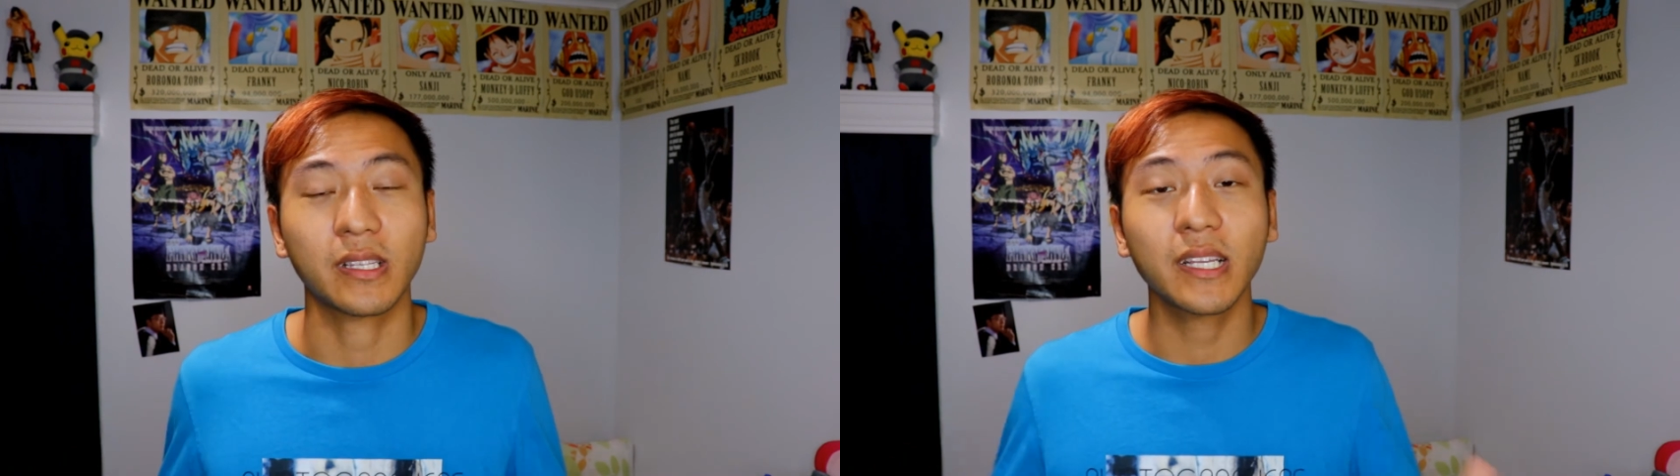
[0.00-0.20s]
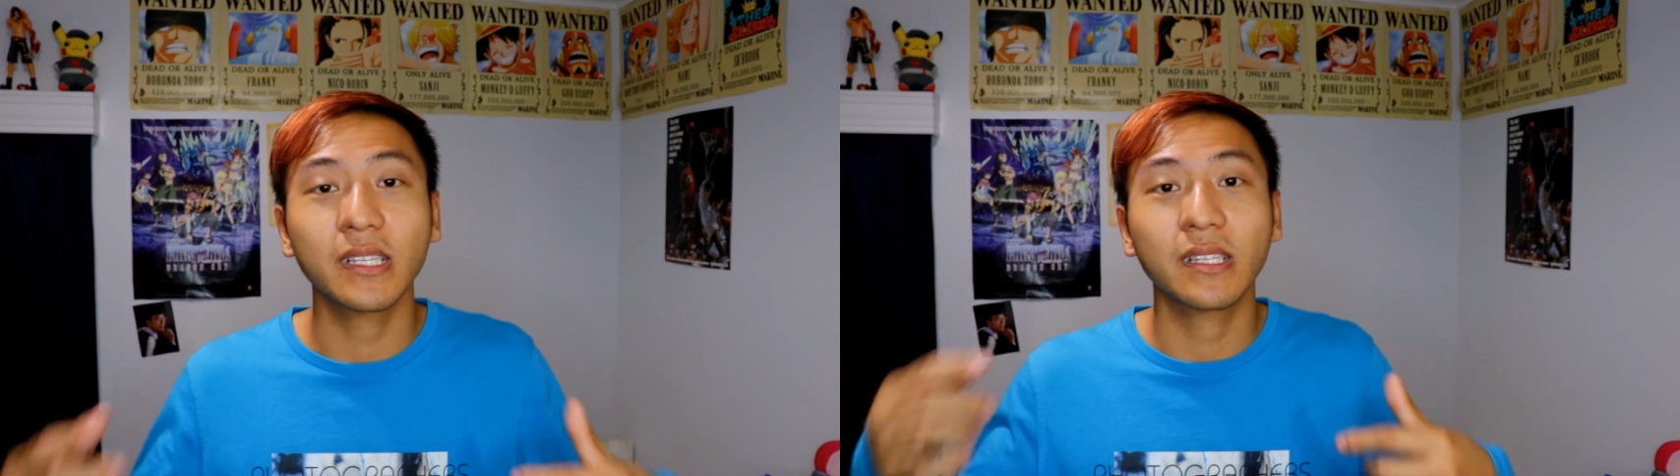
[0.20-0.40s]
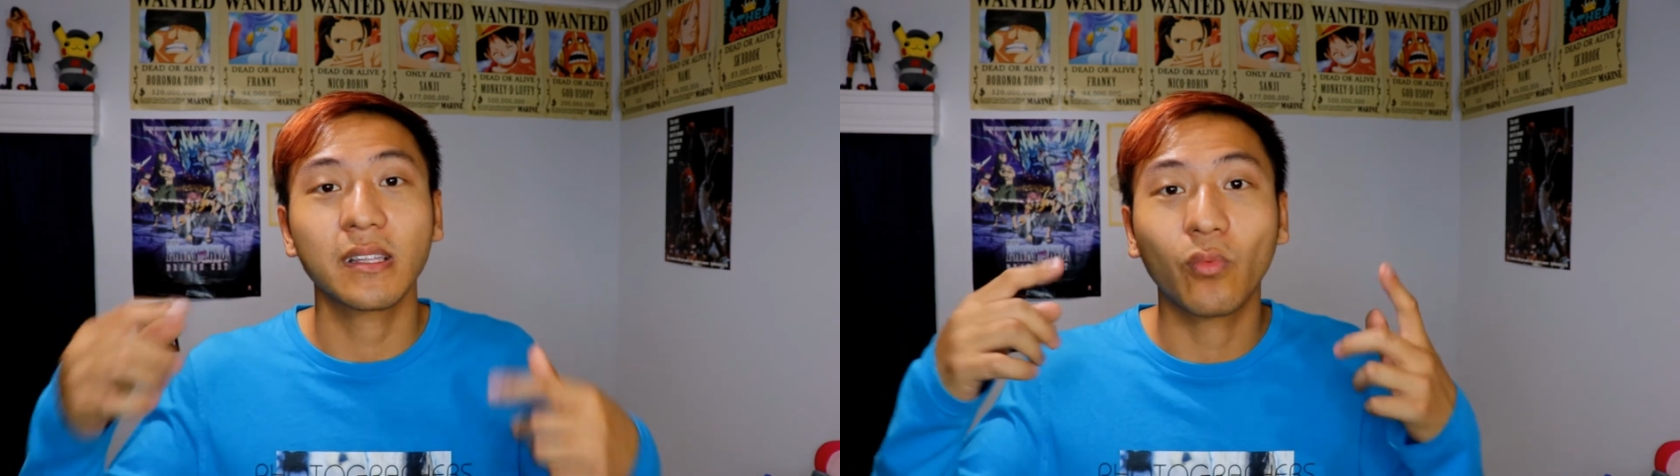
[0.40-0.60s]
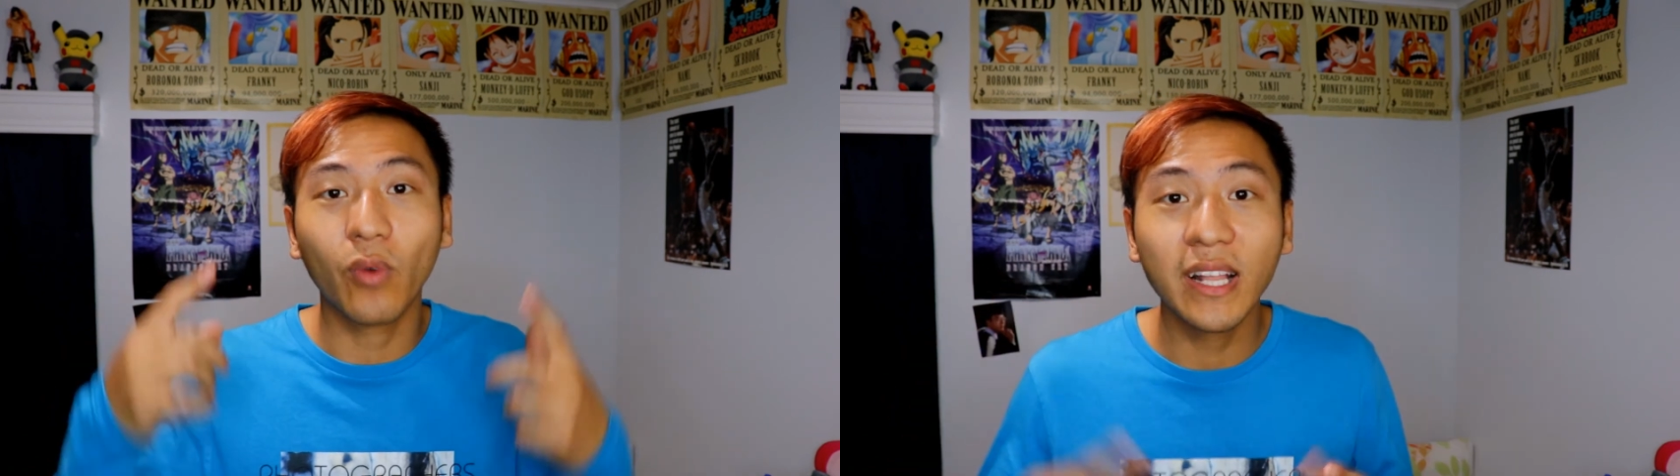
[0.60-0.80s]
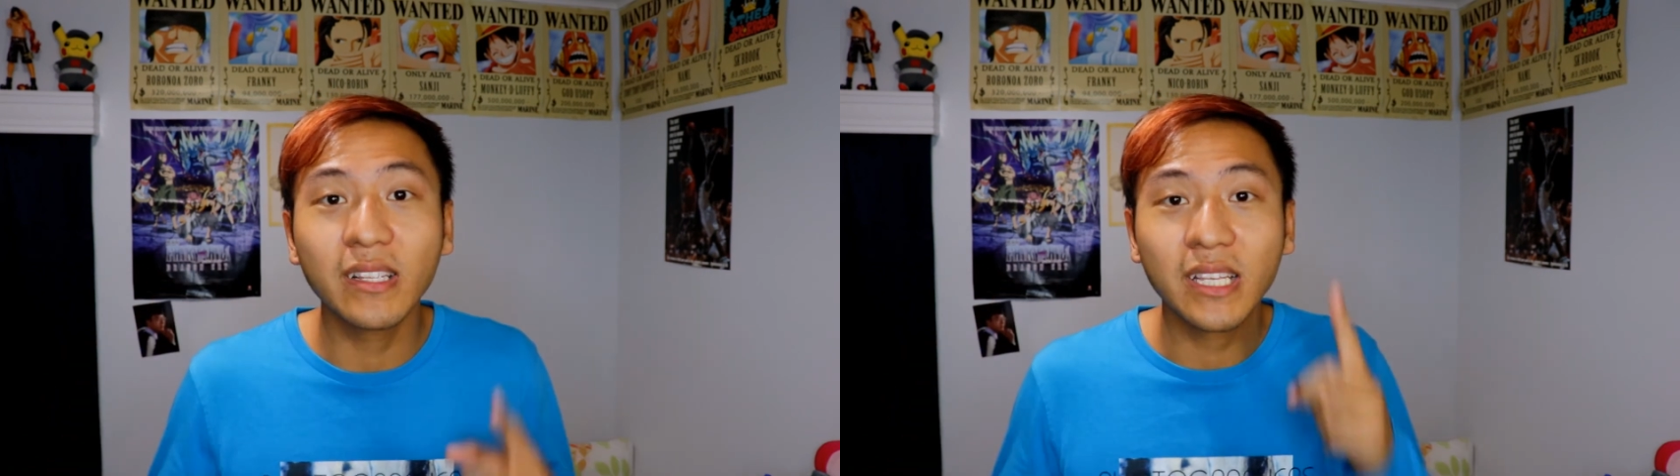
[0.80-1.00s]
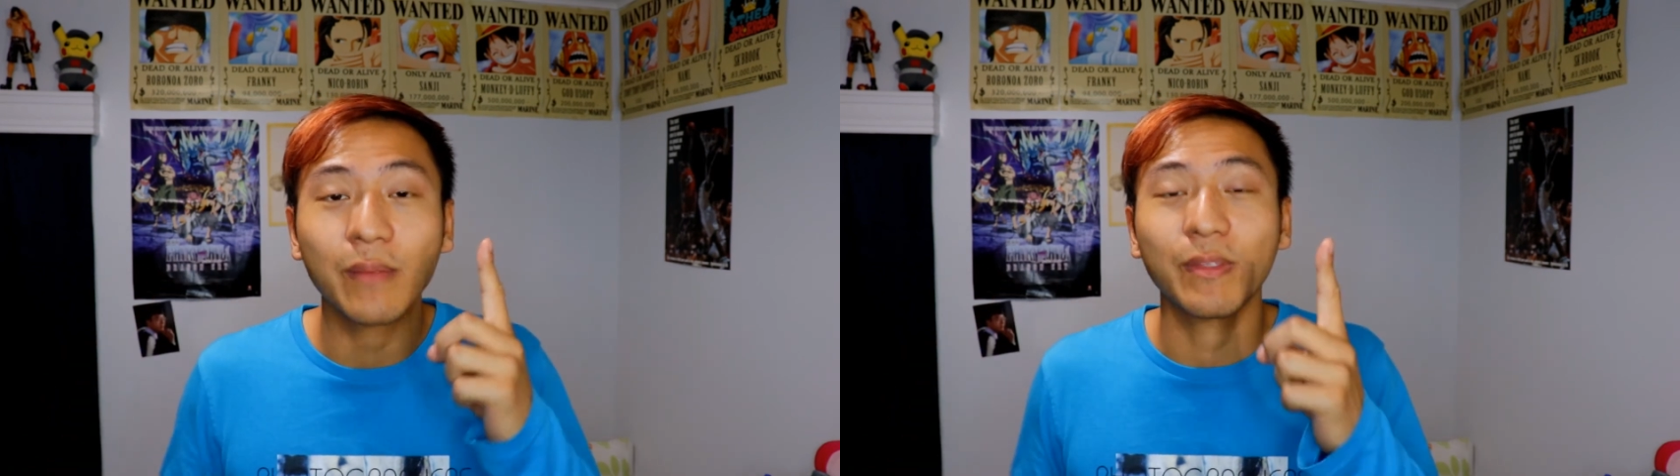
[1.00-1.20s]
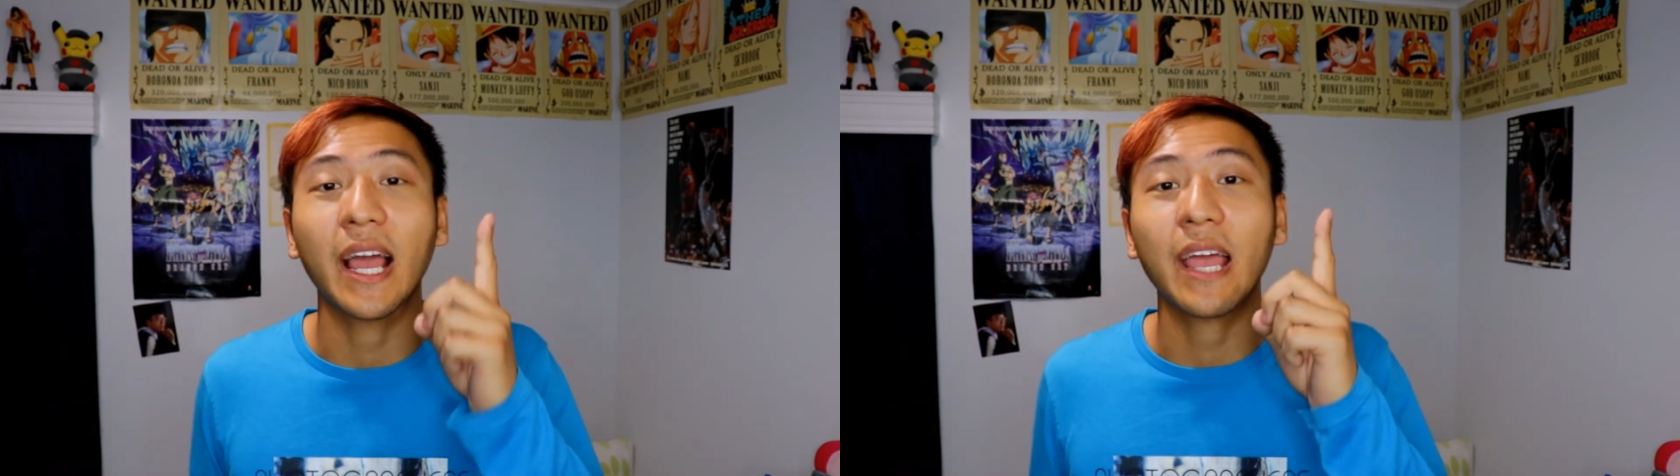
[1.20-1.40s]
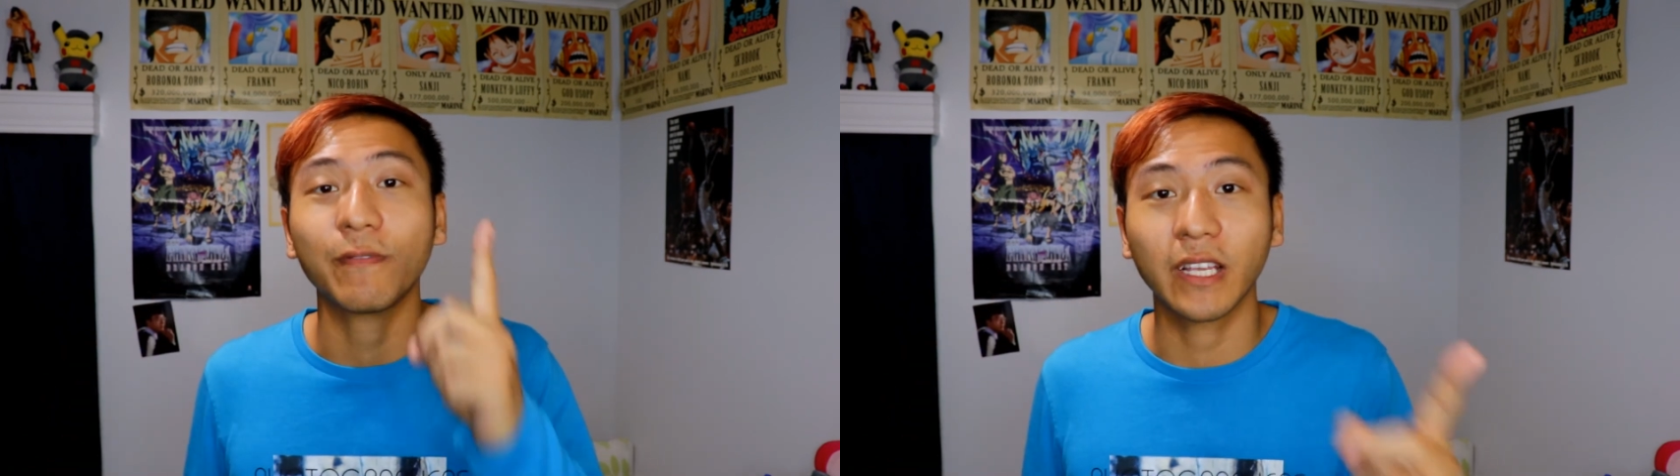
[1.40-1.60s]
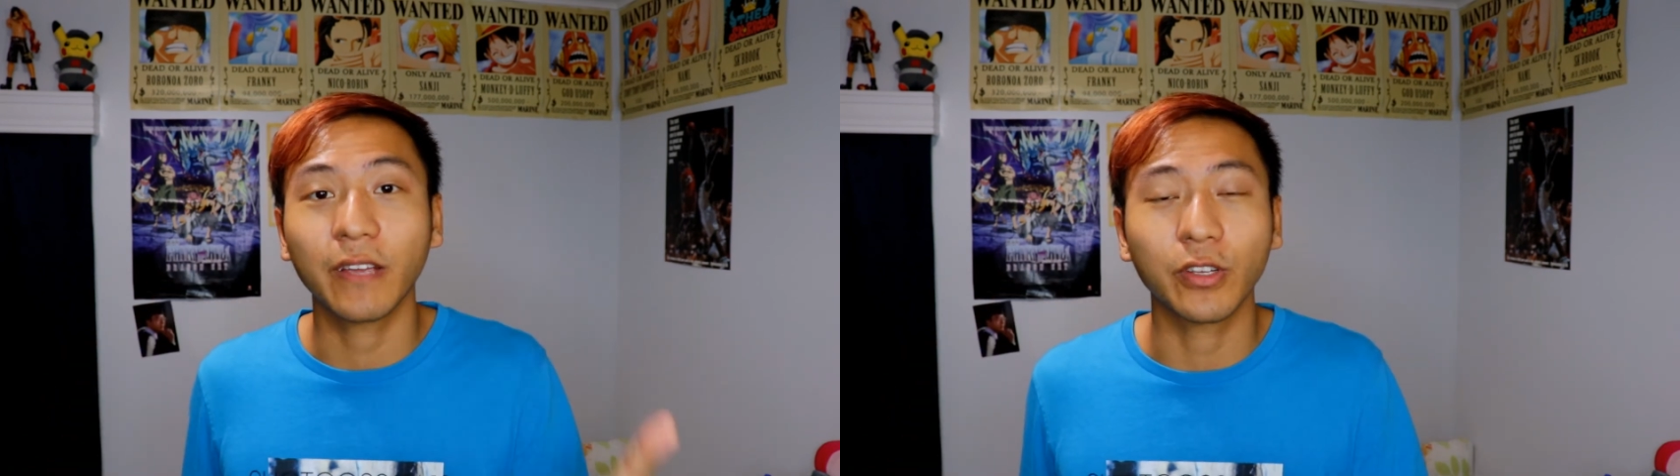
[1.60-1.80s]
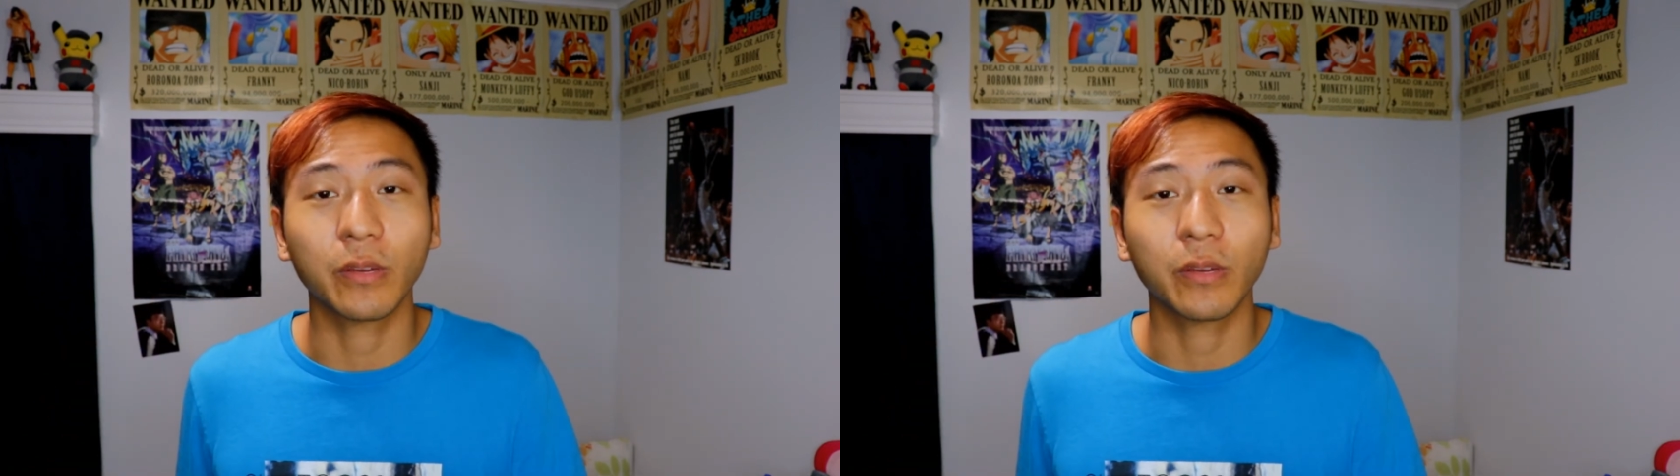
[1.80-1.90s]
This is the one tip that I have to give